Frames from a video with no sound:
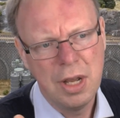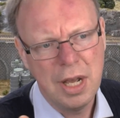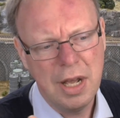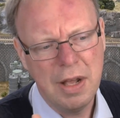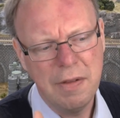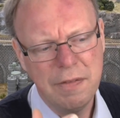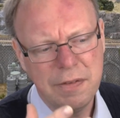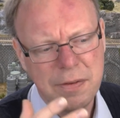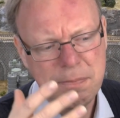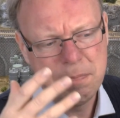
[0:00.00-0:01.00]

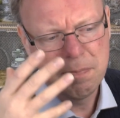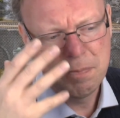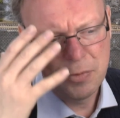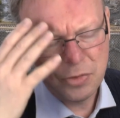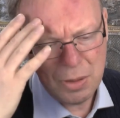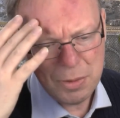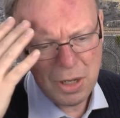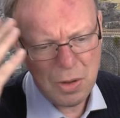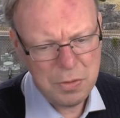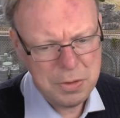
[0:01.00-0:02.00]
and
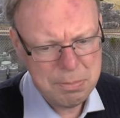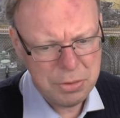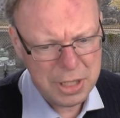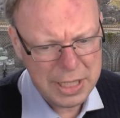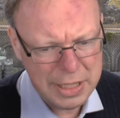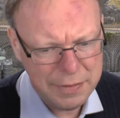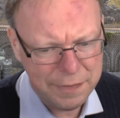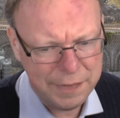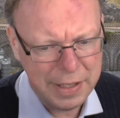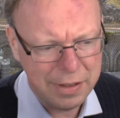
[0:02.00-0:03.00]
somehow the brain
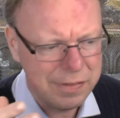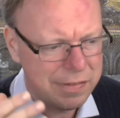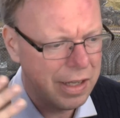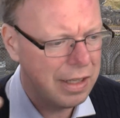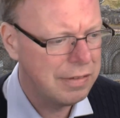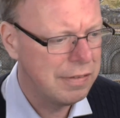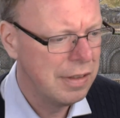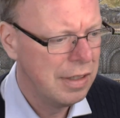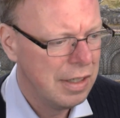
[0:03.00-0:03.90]
thinks that